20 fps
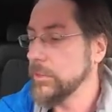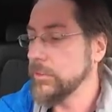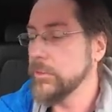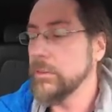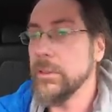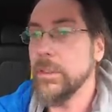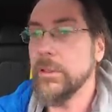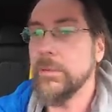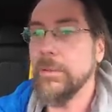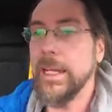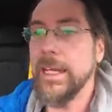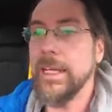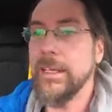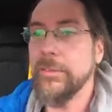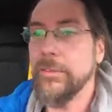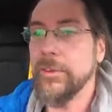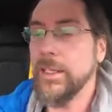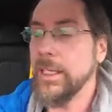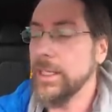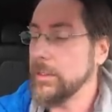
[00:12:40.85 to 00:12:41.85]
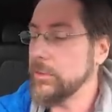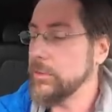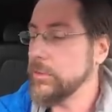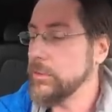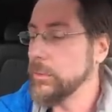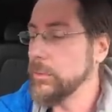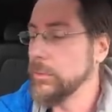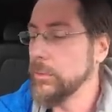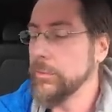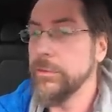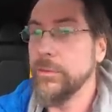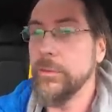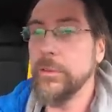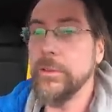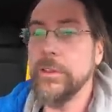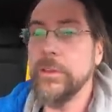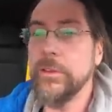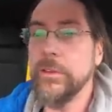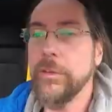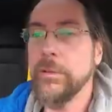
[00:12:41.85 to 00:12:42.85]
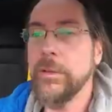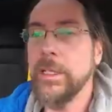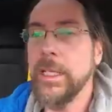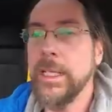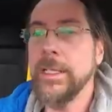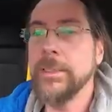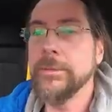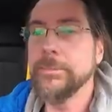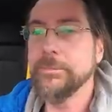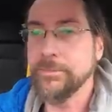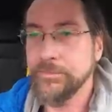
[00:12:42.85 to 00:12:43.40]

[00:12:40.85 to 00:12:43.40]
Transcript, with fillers: Should arrive at 243.